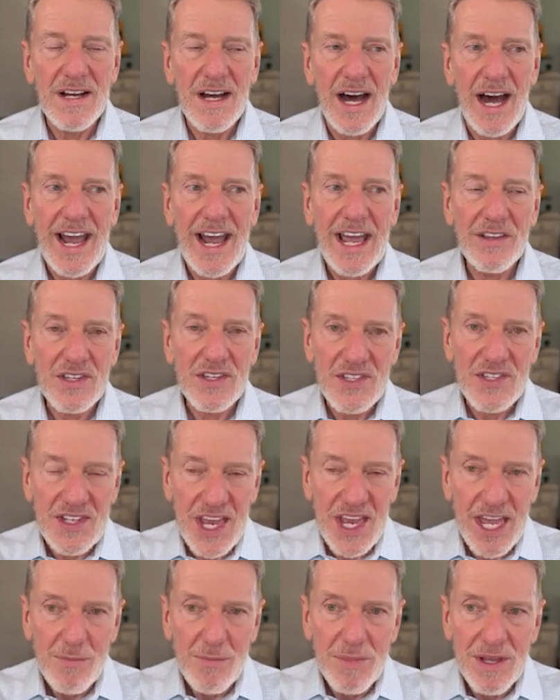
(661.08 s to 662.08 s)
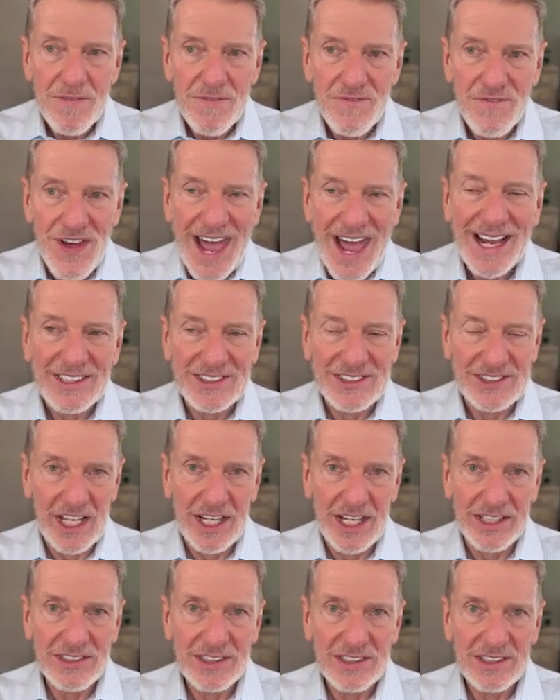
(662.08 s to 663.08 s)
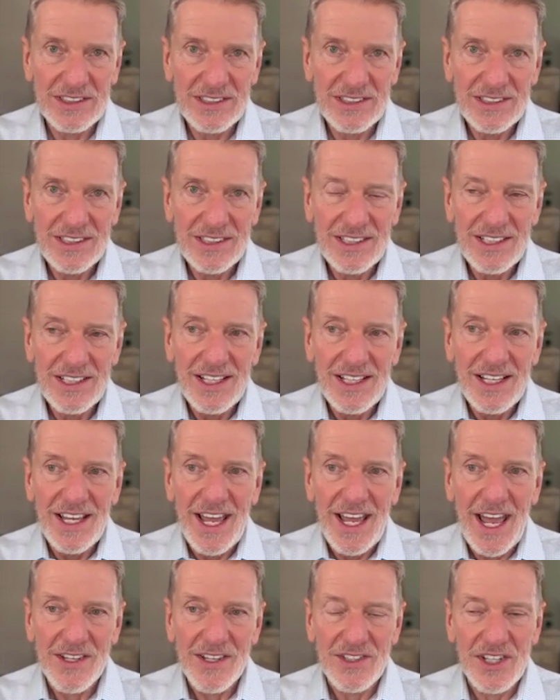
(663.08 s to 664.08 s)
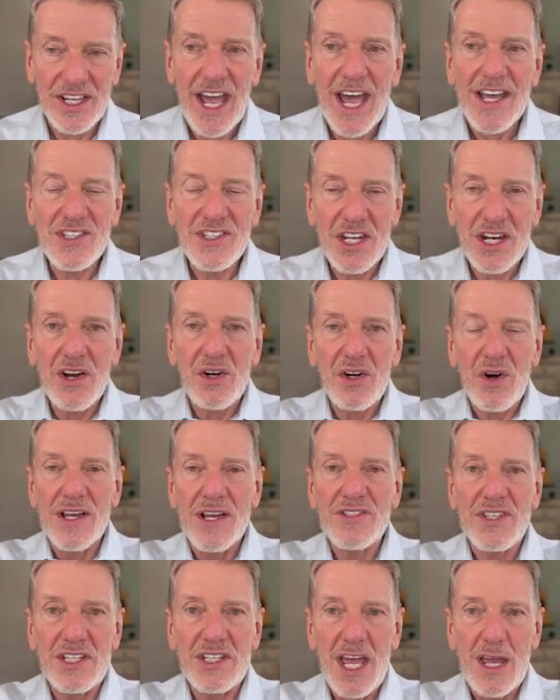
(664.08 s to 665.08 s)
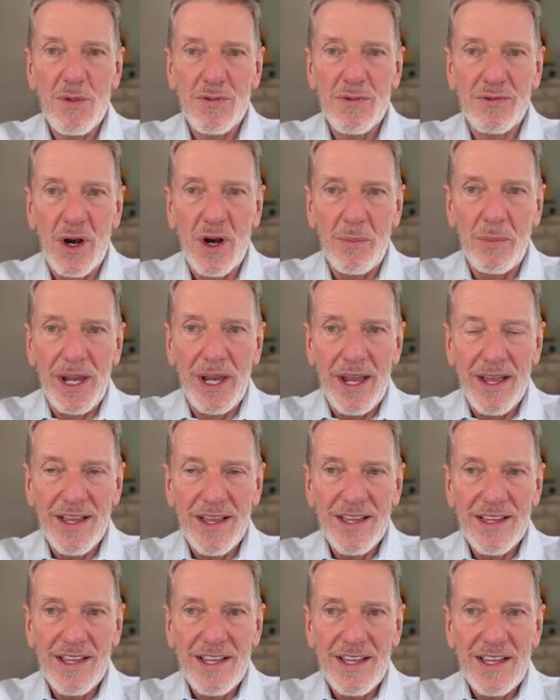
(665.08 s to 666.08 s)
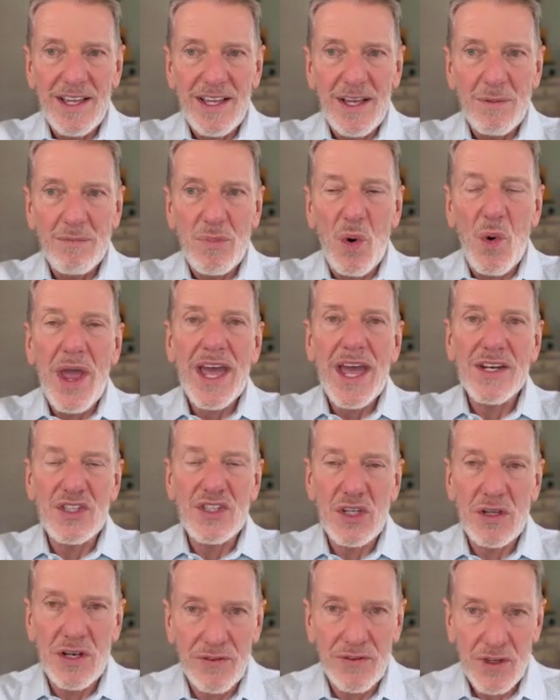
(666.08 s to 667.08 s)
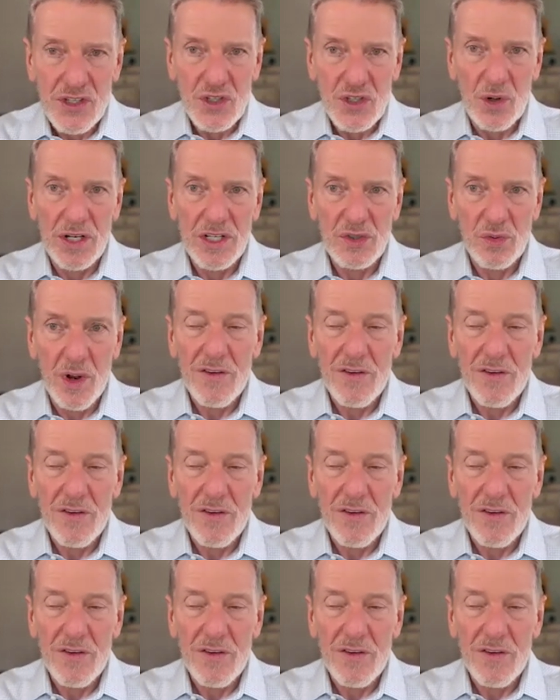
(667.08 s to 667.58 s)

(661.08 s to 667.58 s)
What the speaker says: I had the same fact set as the guy sitting across the table from me, but we had two different stories.